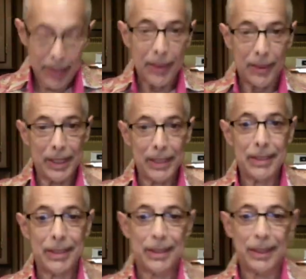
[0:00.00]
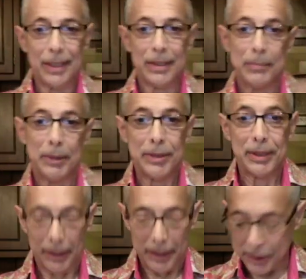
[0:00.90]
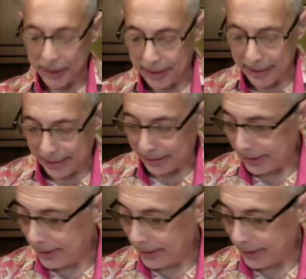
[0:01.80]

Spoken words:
This is the most delicious salad.